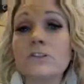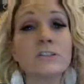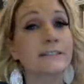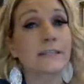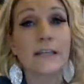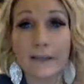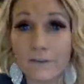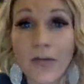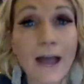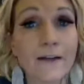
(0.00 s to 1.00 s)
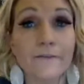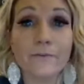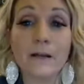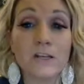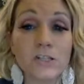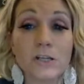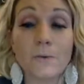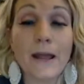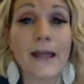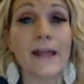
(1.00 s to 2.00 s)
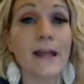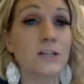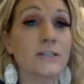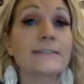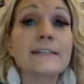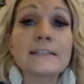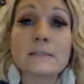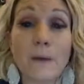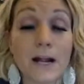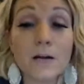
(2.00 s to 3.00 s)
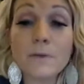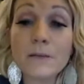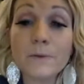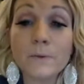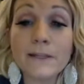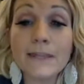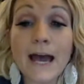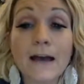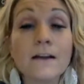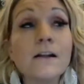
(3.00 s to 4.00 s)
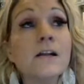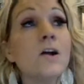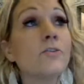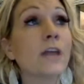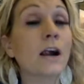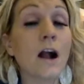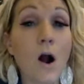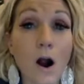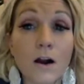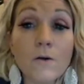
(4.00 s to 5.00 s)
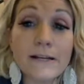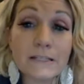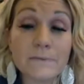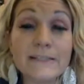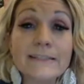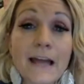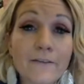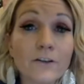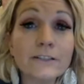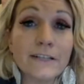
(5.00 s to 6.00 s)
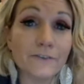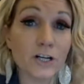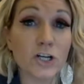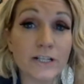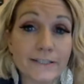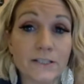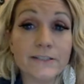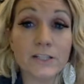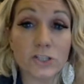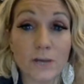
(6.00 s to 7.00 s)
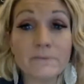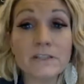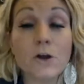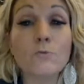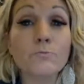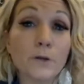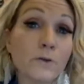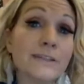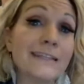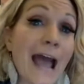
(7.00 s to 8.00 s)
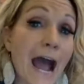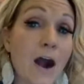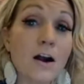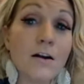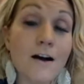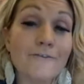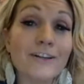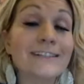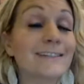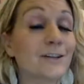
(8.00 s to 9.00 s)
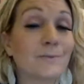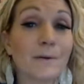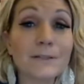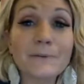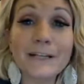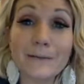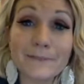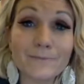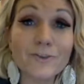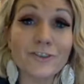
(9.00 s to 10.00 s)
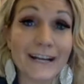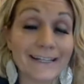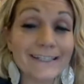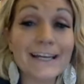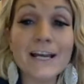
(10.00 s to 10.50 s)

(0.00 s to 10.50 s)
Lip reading: just give that information away and just inspire people with that. There are going to be several different crystals and gemstone booths at our conference. You'll be able to pick up some great